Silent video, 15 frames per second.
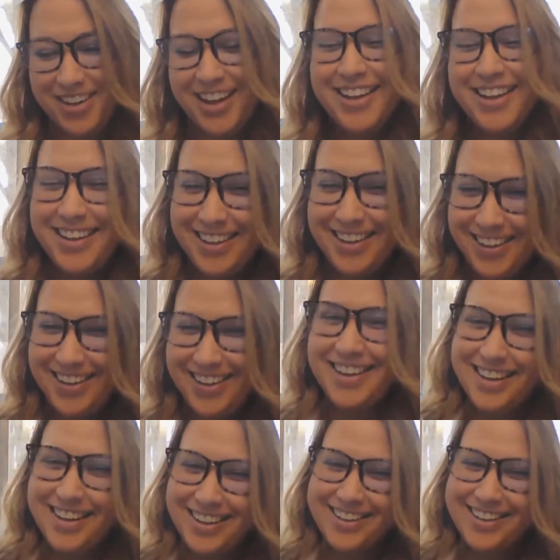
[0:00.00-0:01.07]
with one
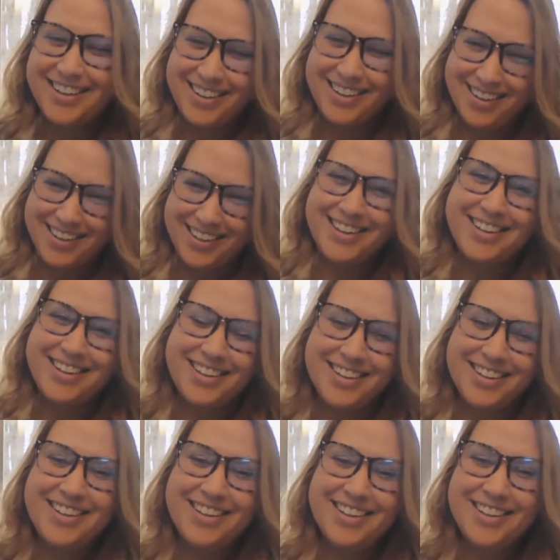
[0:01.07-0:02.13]
and then
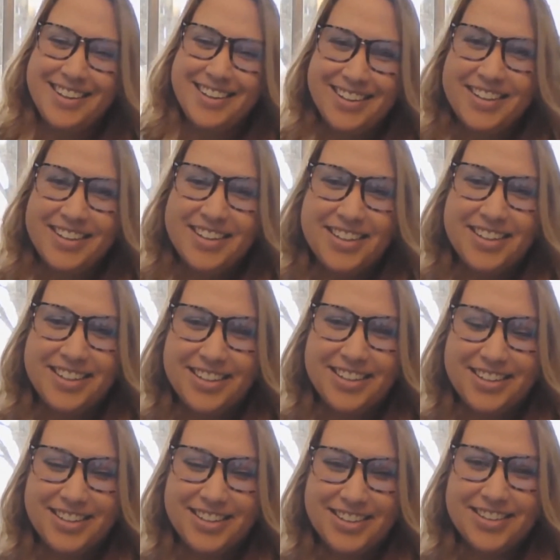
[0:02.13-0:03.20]
we can explore the other
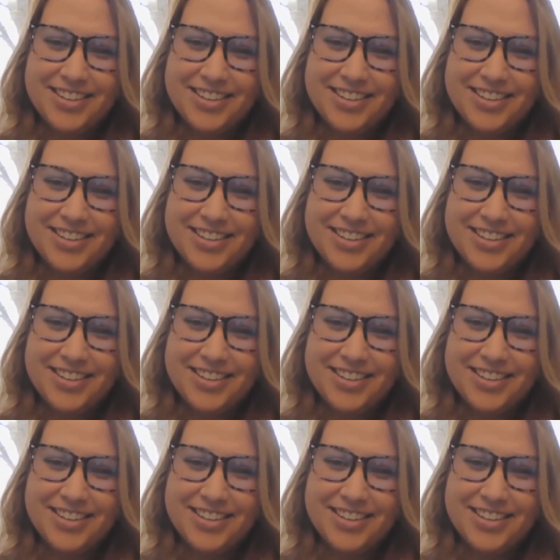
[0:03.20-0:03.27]
ones.